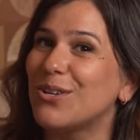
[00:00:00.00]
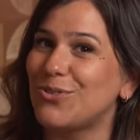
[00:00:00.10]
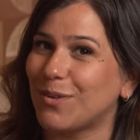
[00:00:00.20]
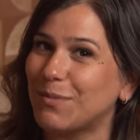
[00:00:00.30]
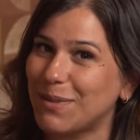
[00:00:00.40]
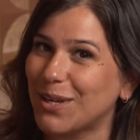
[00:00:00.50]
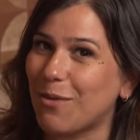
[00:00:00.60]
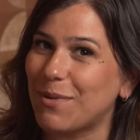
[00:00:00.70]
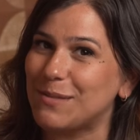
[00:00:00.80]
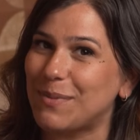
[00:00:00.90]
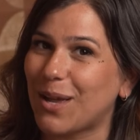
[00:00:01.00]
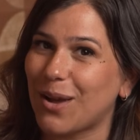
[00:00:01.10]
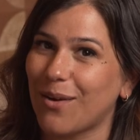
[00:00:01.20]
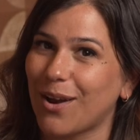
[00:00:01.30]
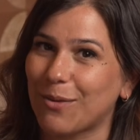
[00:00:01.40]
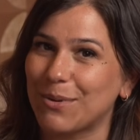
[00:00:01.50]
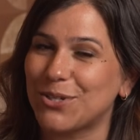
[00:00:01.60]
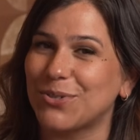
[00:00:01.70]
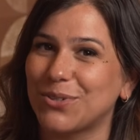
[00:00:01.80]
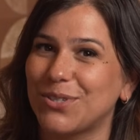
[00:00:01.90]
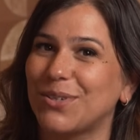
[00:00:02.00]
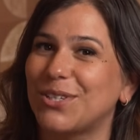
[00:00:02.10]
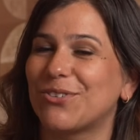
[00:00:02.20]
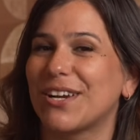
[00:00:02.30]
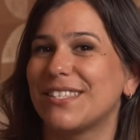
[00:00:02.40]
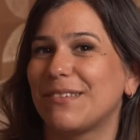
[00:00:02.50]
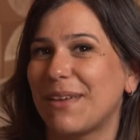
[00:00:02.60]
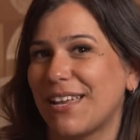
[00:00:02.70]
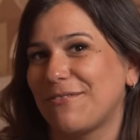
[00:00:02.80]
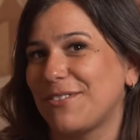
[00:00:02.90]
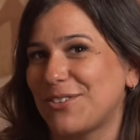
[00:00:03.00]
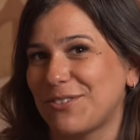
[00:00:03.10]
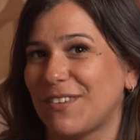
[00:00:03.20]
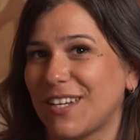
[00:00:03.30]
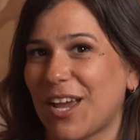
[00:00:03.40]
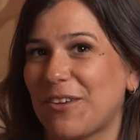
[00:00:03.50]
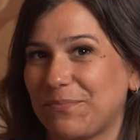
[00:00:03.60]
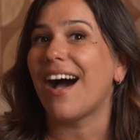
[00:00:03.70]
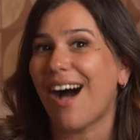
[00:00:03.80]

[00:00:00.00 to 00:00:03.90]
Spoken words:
drop them in the comments below and I'll be sure to address them in a future video.